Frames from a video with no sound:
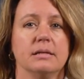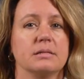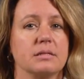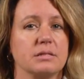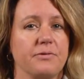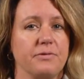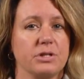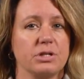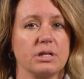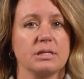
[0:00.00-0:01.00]
to
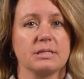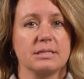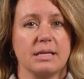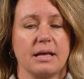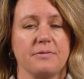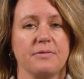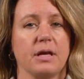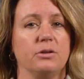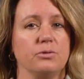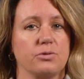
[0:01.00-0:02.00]
sufficient, safe,
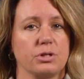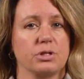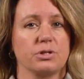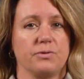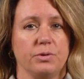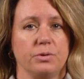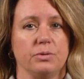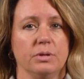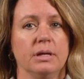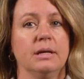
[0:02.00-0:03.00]
and nutritious food